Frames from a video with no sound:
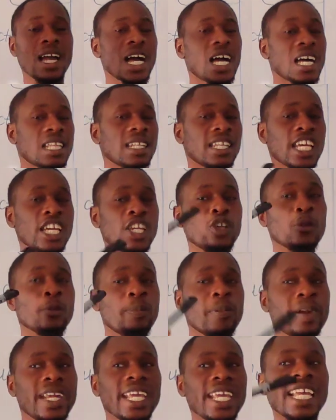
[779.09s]
and then you
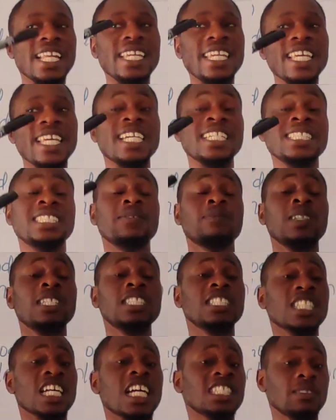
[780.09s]
bring a negatively
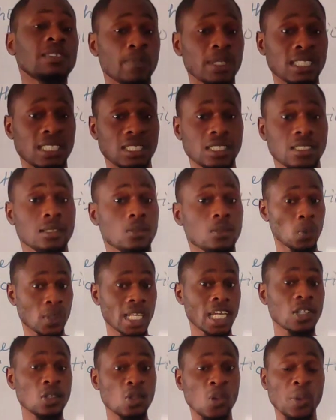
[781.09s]
charged body
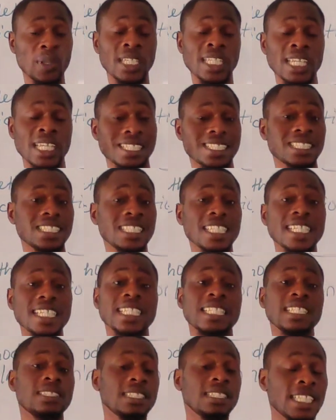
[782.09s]
without knowing that it's
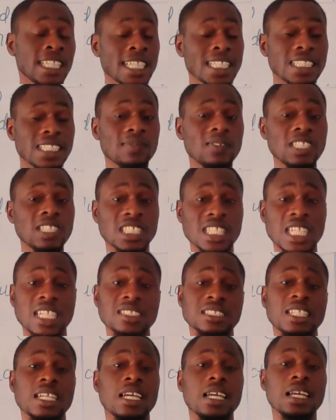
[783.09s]
negatively
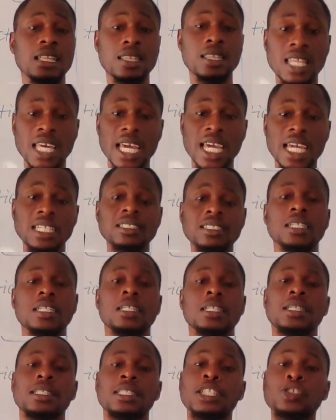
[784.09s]
charged, then
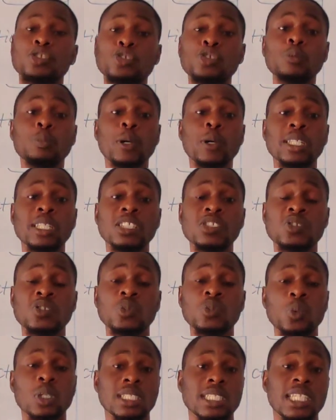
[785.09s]
the two bodies
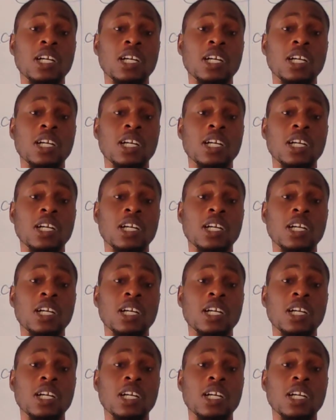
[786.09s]
will what?